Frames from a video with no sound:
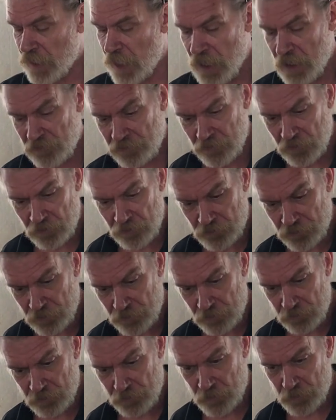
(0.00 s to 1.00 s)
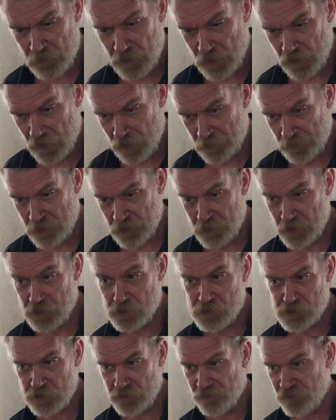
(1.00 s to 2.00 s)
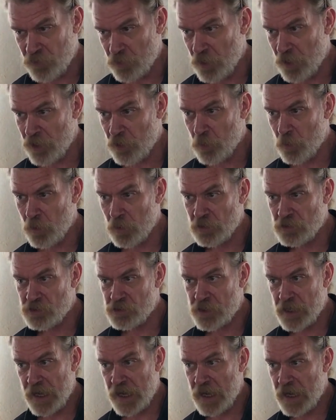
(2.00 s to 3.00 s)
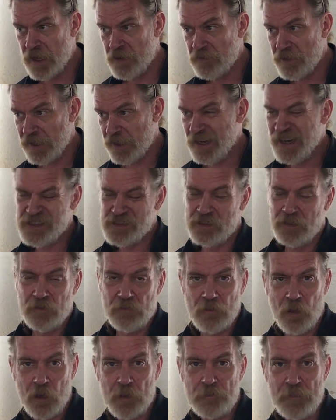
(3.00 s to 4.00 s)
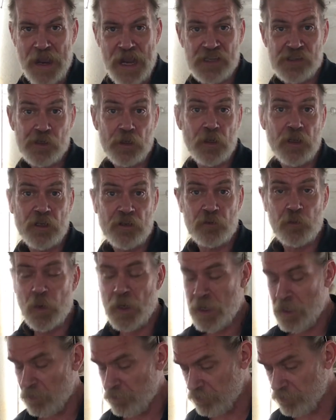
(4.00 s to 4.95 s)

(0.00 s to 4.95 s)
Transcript: Gazzo's produced a few other ones, and they can actually look masculine as well.